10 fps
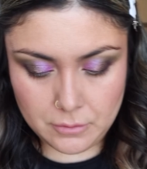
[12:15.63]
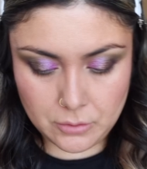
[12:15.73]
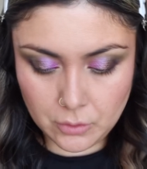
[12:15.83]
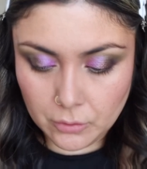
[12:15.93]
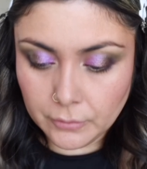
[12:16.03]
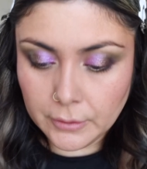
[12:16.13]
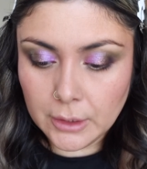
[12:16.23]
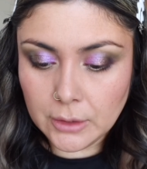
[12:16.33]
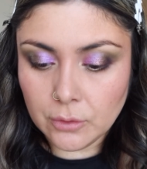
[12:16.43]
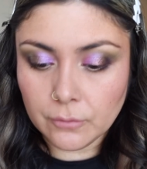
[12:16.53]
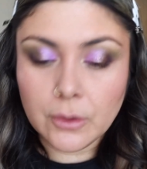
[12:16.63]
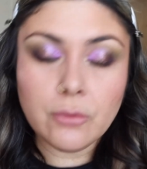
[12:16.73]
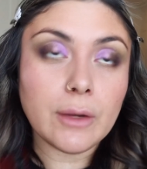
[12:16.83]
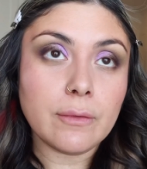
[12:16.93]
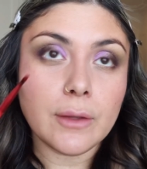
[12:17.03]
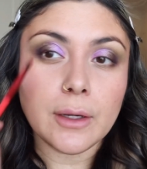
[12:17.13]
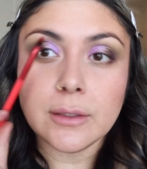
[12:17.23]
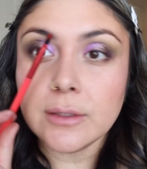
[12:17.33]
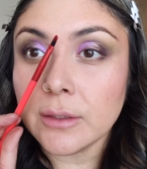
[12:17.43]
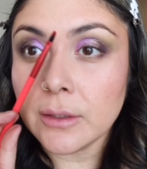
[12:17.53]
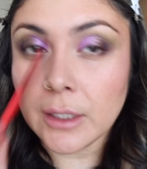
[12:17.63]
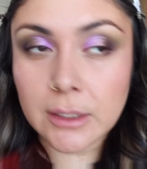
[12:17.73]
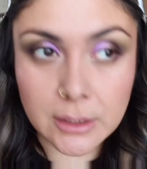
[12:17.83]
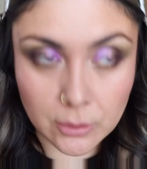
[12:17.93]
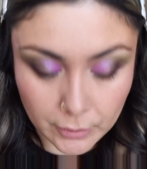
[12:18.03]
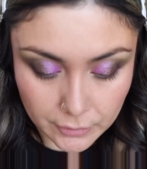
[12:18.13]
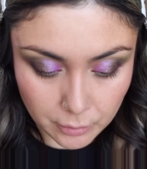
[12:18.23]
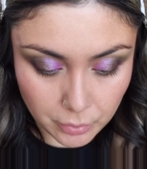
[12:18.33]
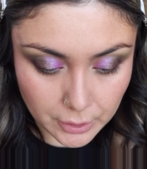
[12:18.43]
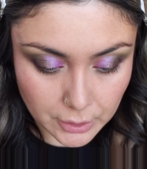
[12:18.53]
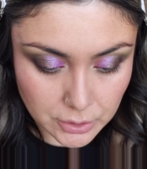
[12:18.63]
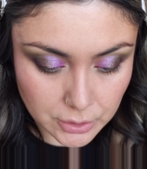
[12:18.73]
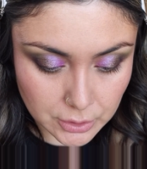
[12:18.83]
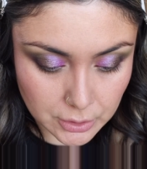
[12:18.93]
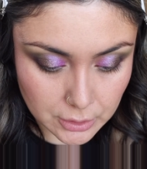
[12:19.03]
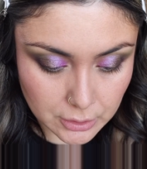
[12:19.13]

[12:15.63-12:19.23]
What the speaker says: Hopefully I don't regret that. I did wet the brush.